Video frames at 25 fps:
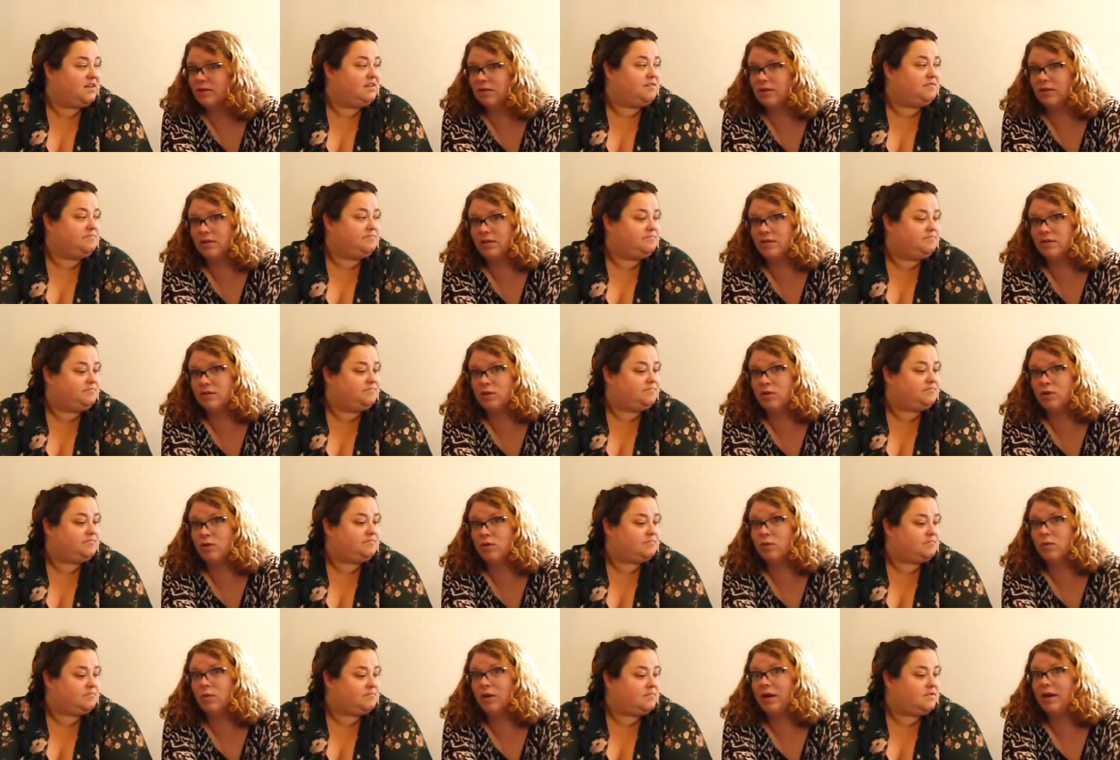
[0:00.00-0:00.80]
Speaker 1: to her.
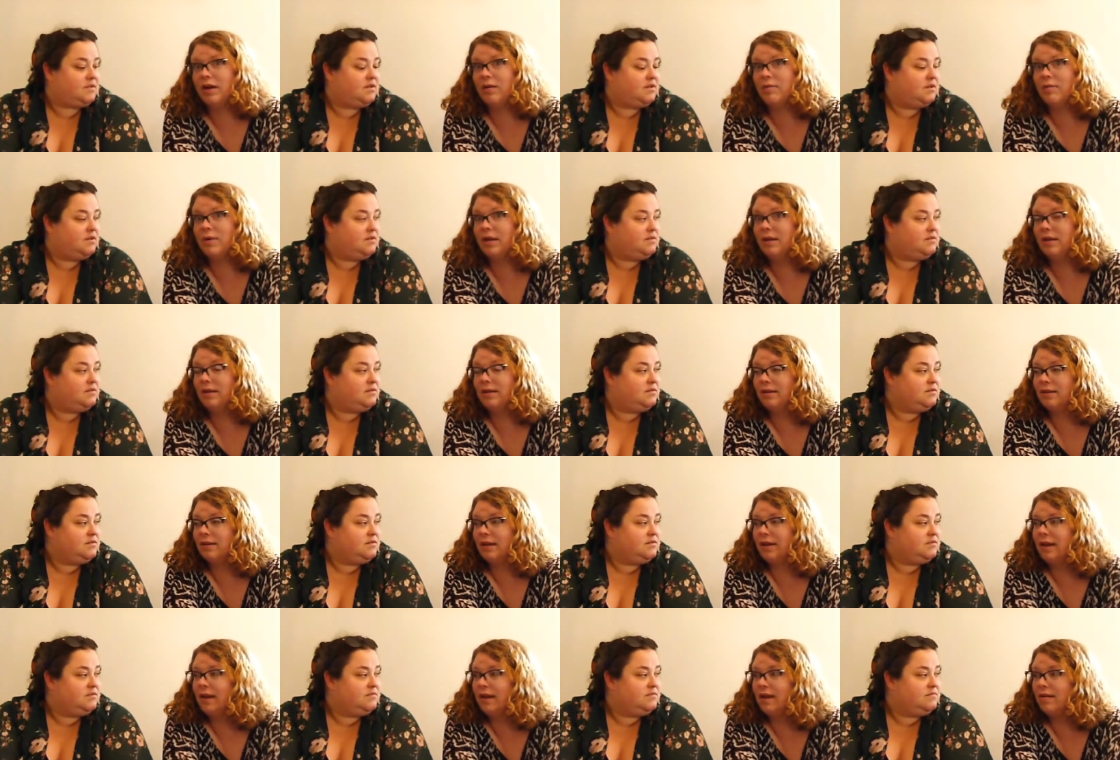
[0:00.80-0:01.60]
So anyway,
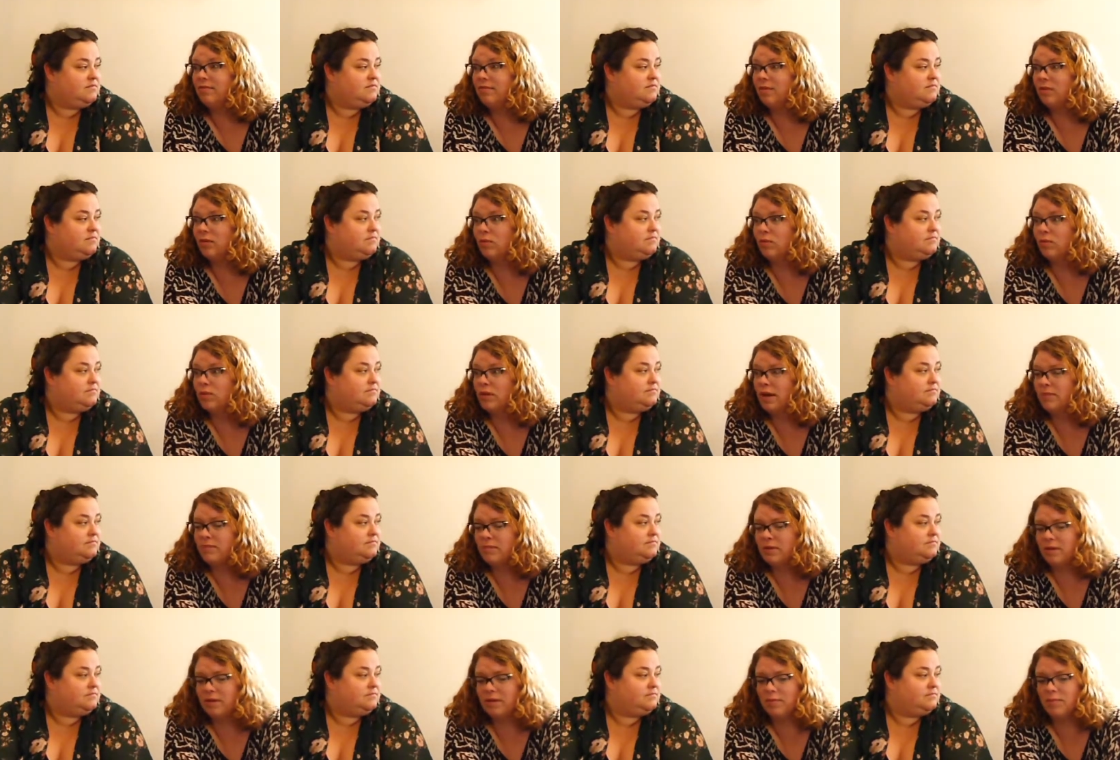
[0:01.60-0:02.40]
I have the whole
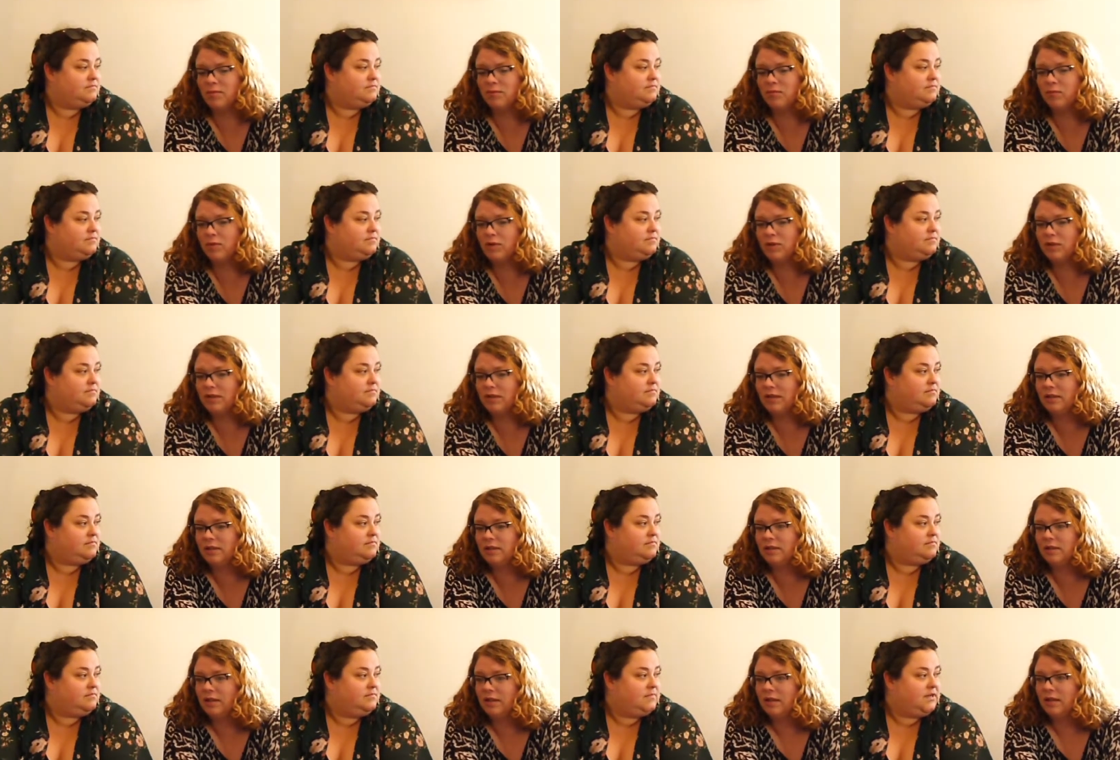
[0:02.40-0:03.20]
up to number 14.